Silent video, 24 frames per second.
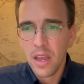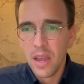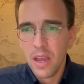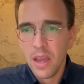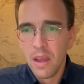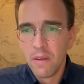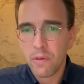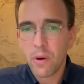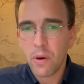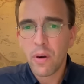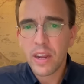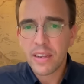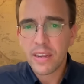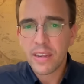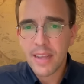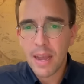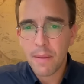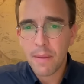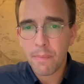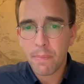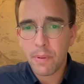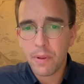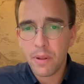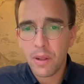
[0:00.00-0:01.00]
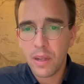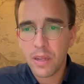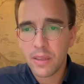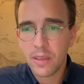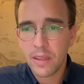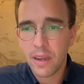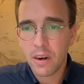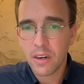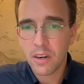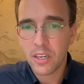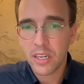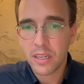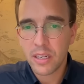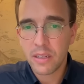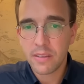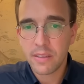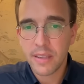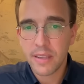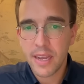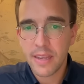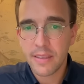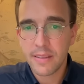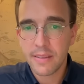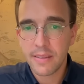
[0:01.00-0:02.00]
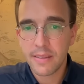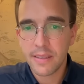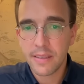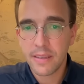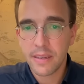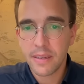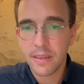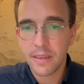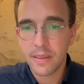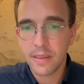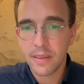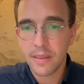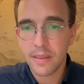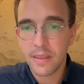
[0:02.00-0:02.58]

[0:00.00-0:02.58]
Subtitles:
For example, the article says the